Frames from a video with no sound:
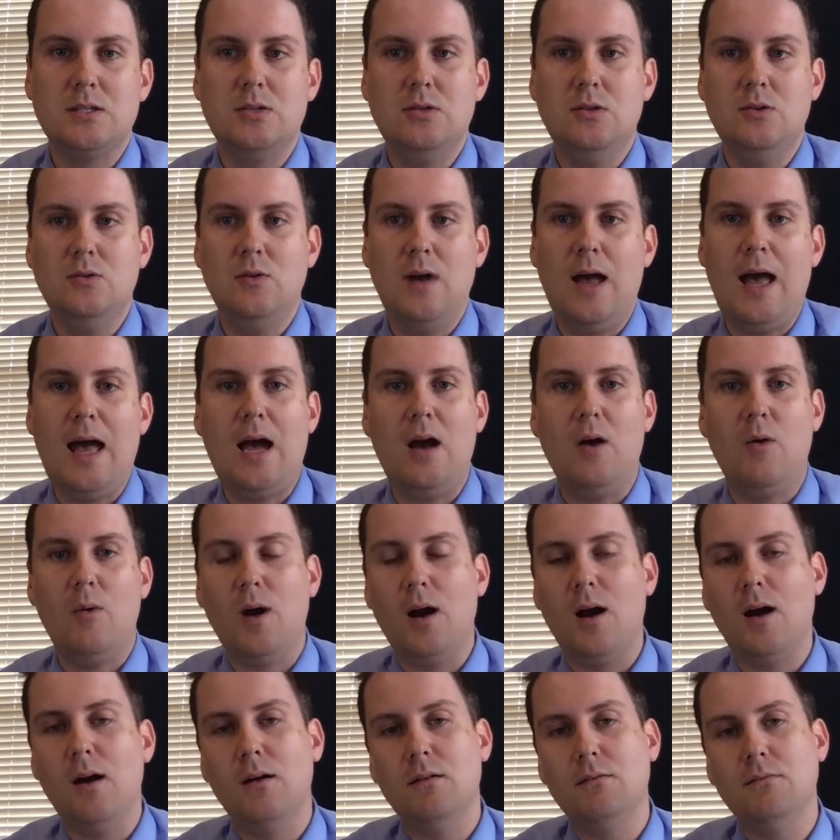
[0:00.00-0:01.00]
to how
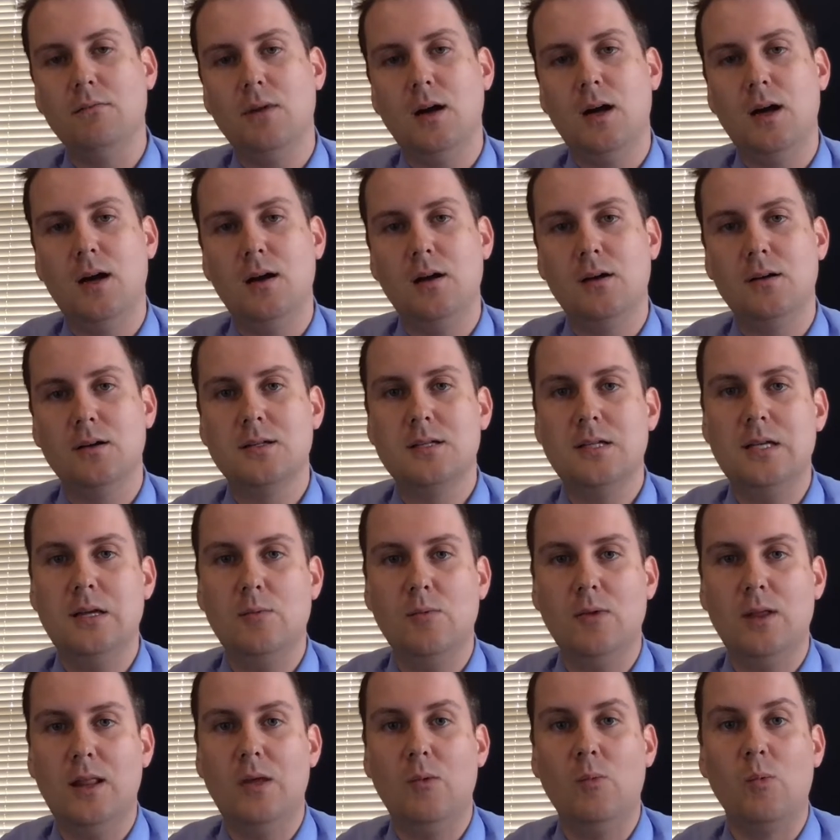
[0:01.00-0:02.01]
our
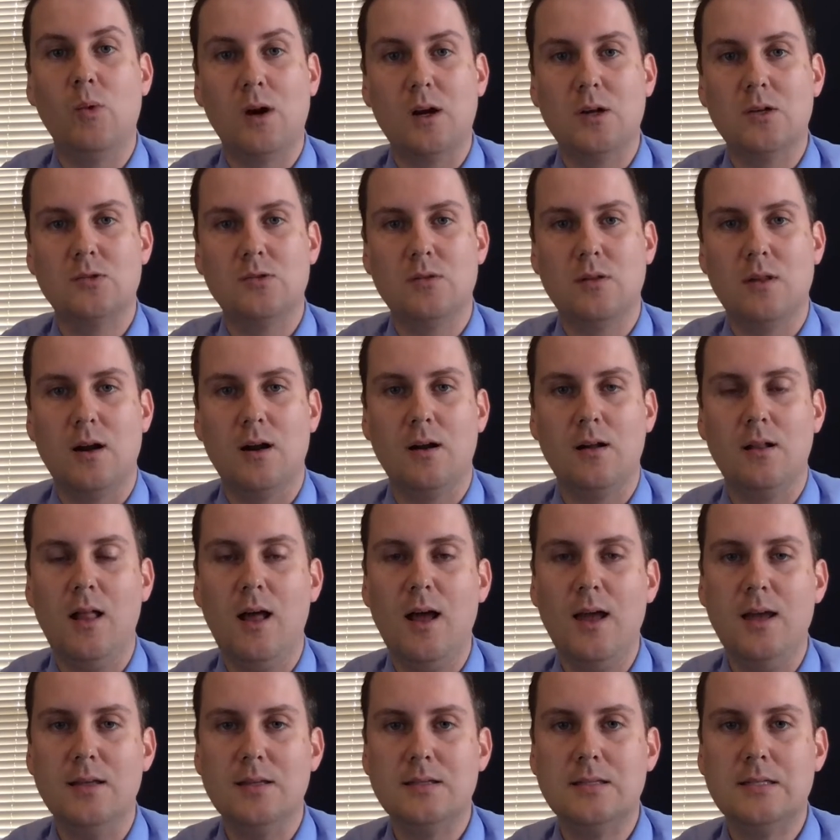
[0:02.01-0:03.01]
team really works with our
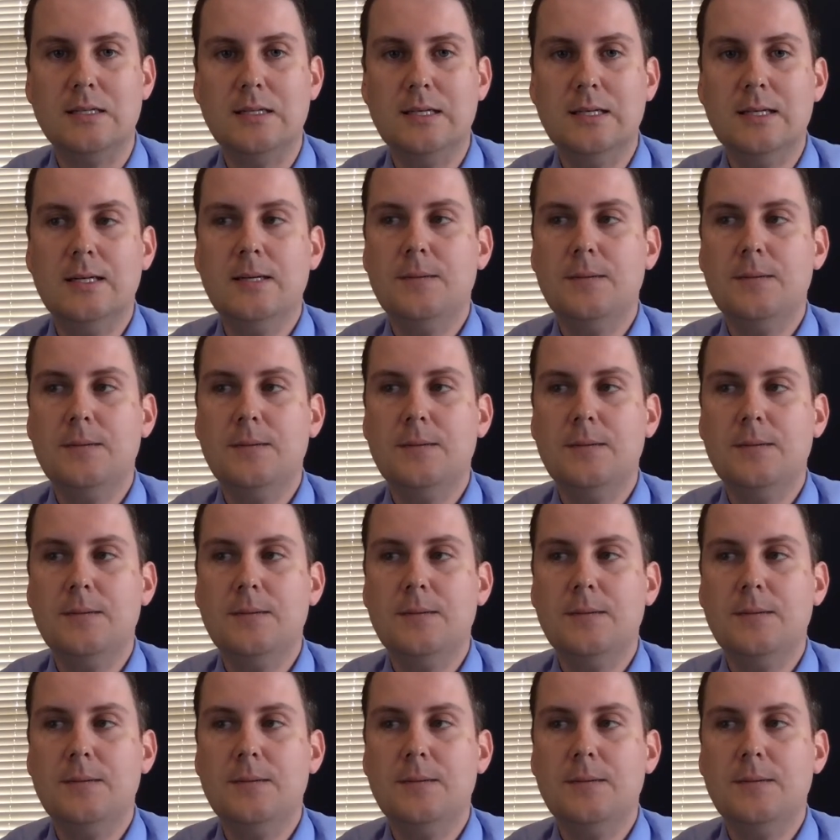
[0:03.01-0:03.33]
clients.